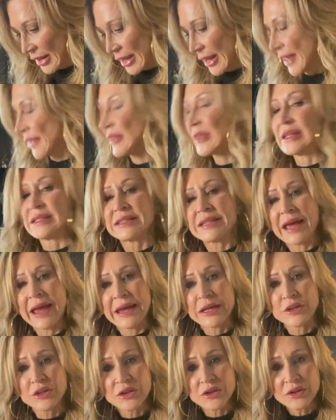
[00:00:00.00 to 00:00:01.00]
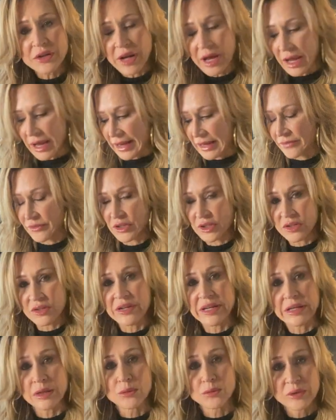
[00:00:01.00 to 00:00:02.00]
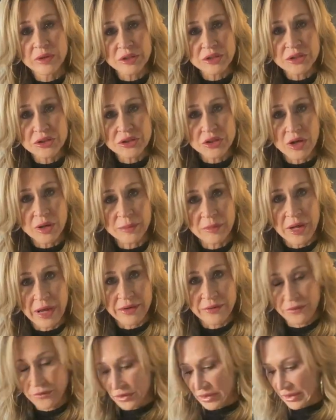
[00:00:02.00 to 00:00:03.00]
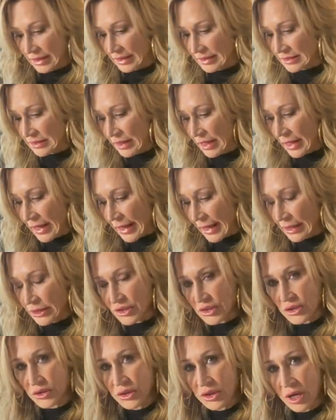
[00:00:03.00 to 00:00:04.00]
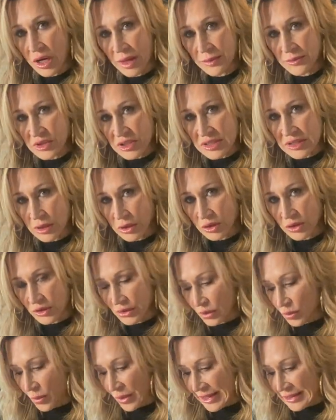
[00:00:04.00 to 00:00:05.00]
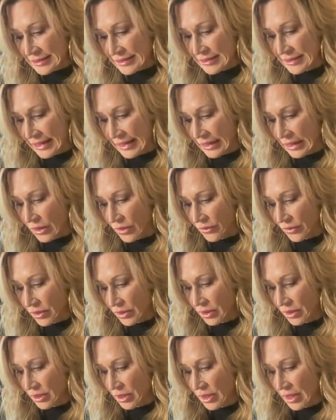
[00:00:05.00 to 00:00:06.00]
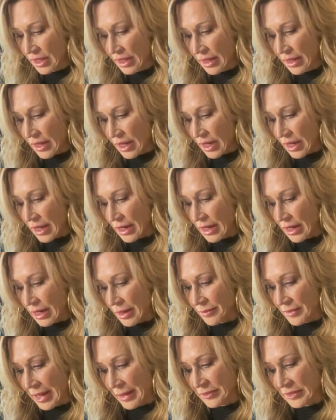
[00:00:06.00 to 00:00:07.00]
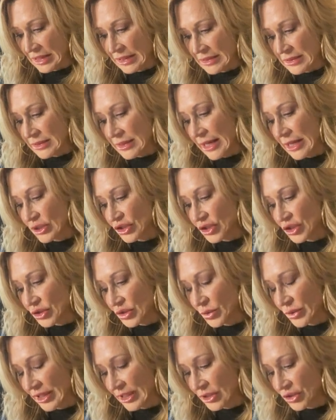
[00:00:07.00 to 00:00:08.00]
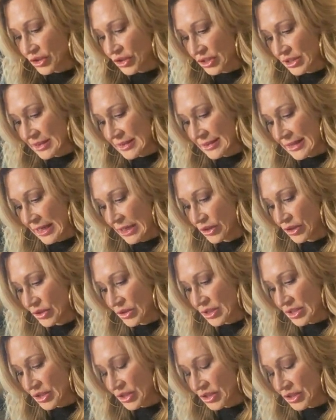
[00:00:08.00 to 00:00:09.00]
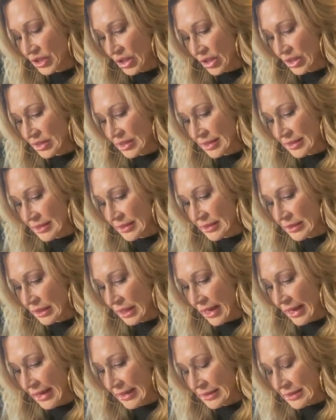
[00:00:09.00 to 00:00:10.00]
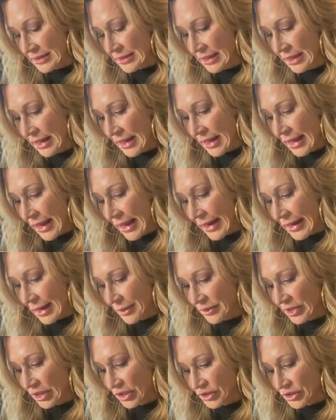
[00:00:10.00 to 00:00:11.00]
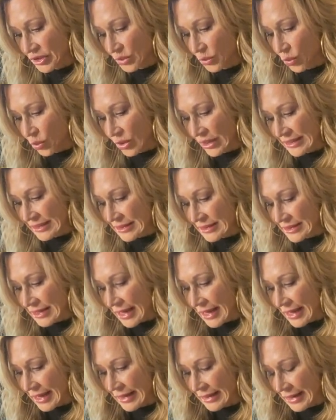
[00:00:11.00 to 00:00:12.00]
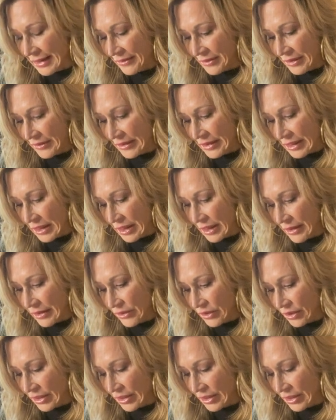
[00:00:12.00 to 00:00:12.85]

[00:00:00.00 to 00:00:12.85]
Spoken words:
And then take your knife, you need a really sharp knife for this. And so you come just a little ways down, I'm gonna say 2 inches, and you just start to slice. And I'm gonna do one side and then the other.